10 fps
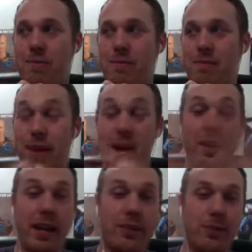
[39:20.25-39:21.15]
But yeah,
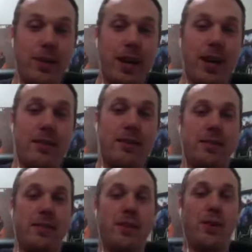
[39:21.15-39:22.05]
I guess we'll get into
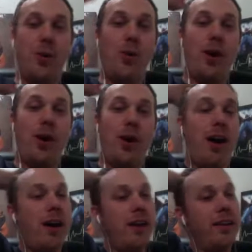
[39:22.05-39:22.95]
the coup de
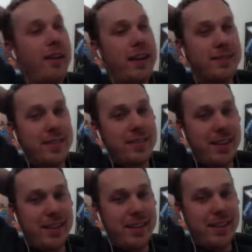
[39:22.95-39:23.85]
grace, as they
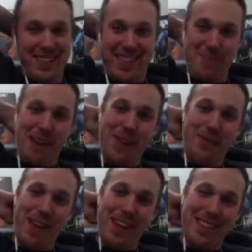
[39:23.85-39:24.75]
say, the main event.